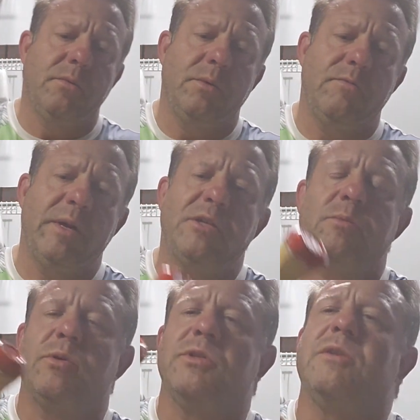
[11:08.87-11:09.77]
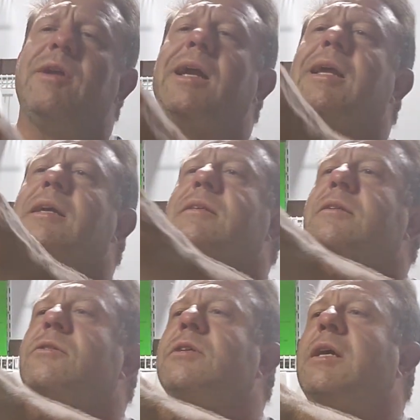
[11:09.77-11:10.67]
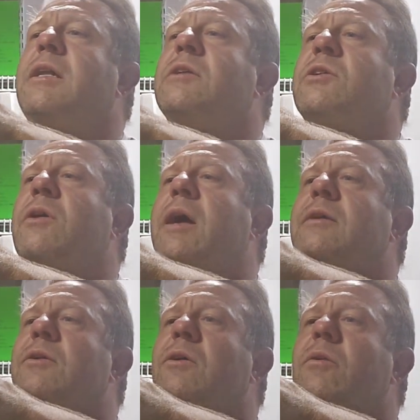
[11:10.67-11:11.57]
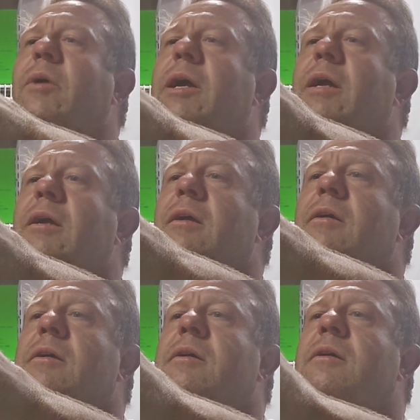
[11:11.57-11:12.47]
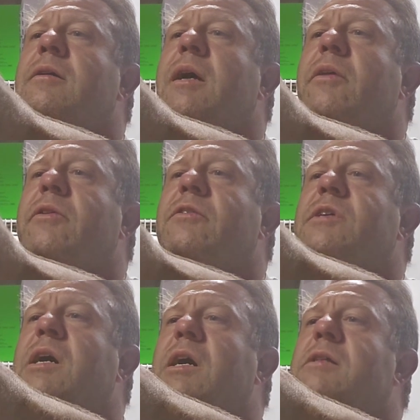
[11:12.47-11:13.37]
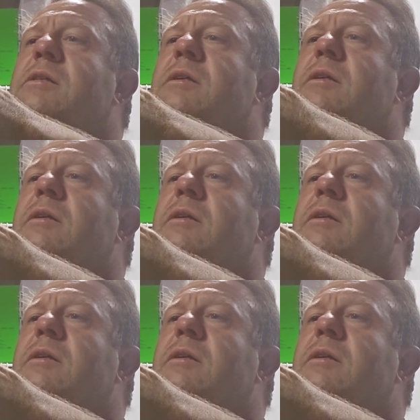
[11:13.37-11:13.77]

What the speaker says: We've managed to preserve it. I can still see it is cracked all the way down the sides.